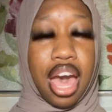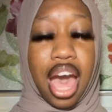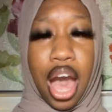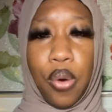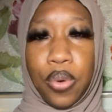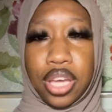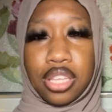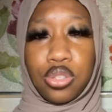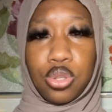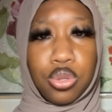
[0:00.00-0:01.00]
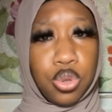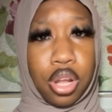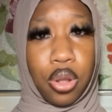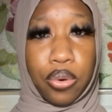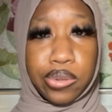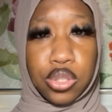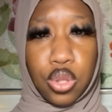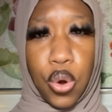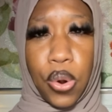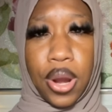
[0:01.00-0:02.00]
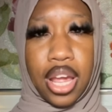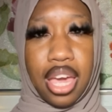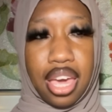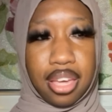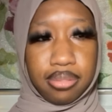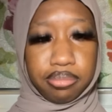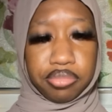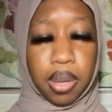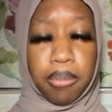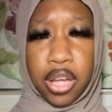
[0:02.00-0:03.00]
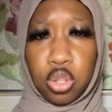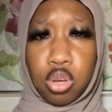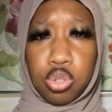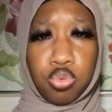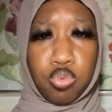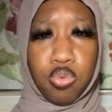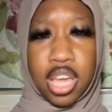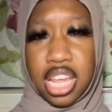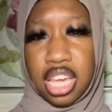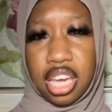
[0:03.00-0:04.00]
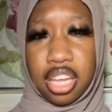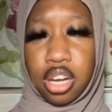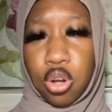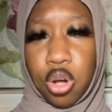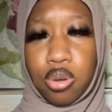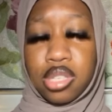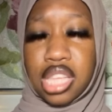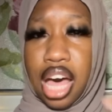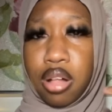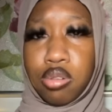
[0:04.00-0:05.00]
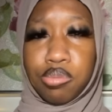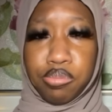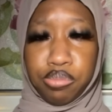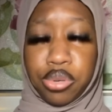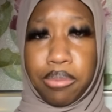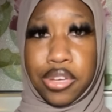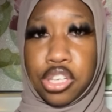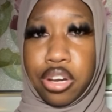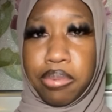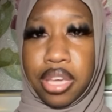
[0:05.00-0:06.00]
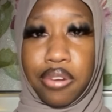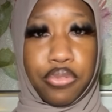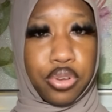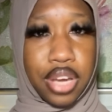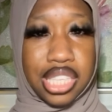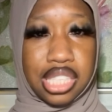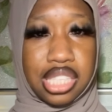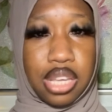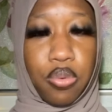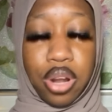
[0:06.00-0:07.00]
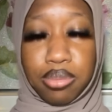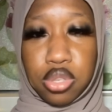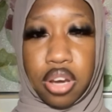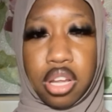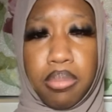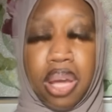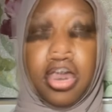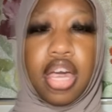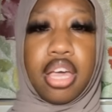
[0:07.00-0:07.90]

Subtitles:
I went to a local store and bought those ready henna cones. I'll put a picture up here for you guys to see what I'm talking about.